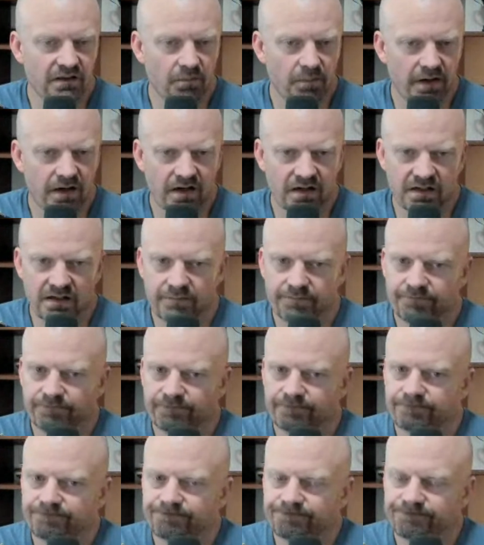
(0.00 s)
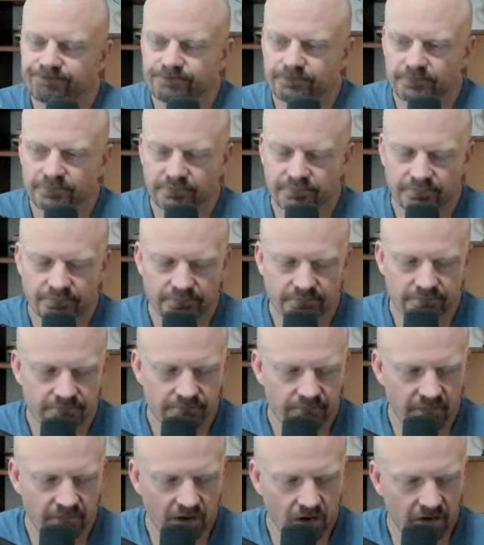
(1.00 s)
the body.
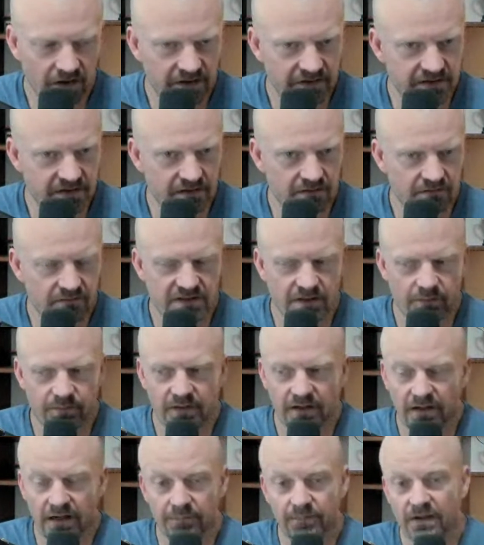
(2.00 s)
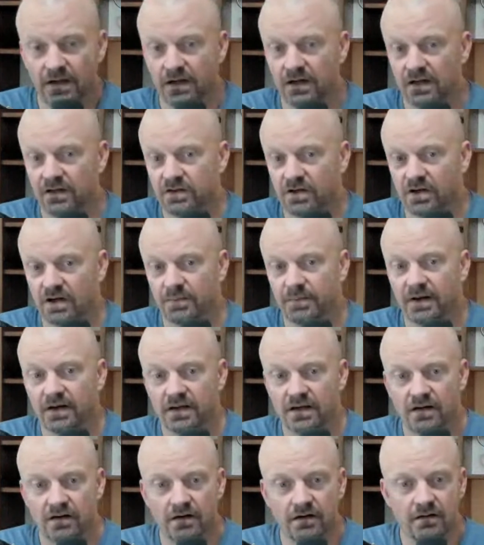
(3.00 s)
There is something, I'm not going to talk about it
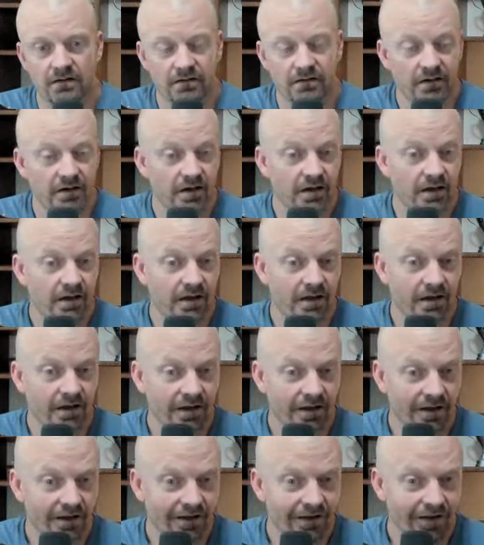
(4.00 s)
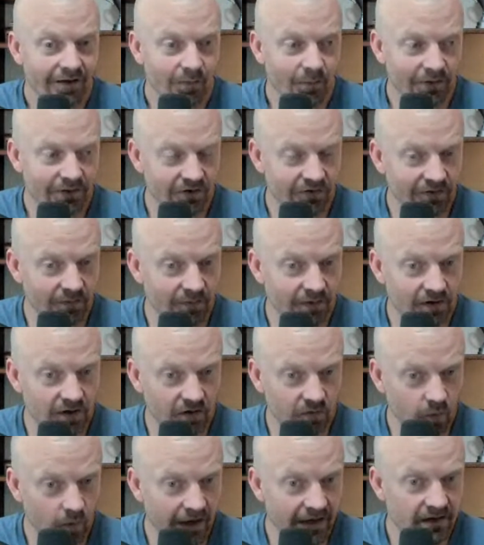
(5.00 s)
here, but there's something
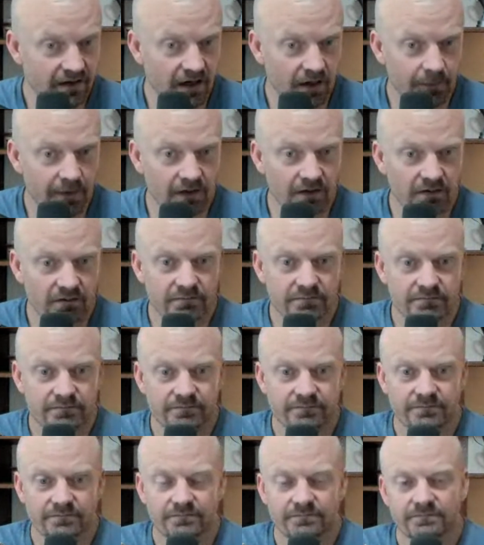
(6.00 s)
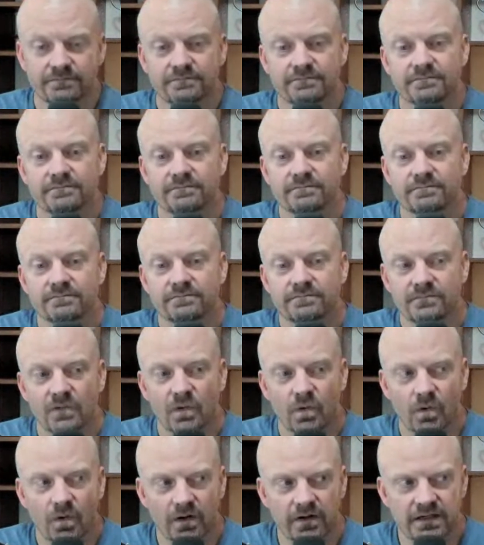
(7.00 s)
called wet cupping
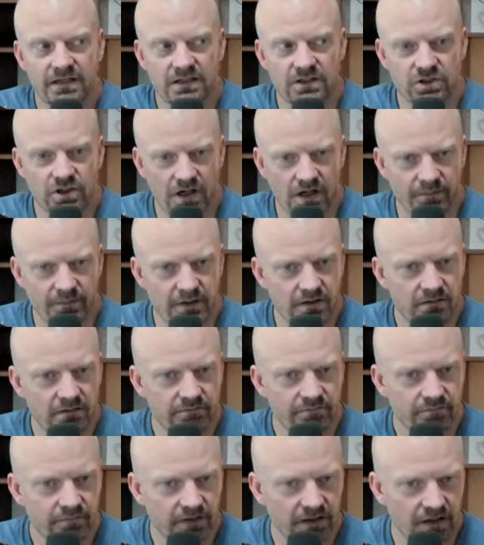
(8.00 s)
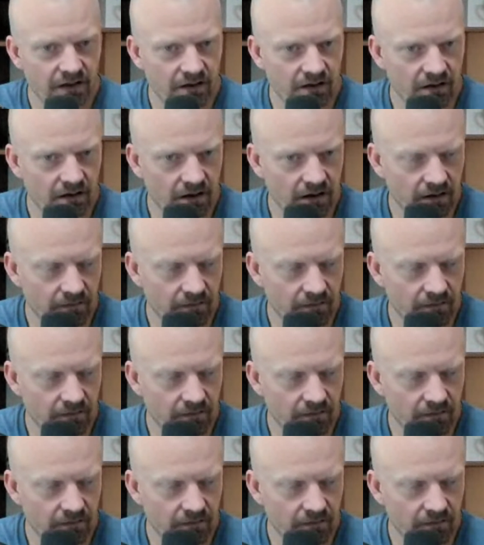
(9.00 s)
or hijama in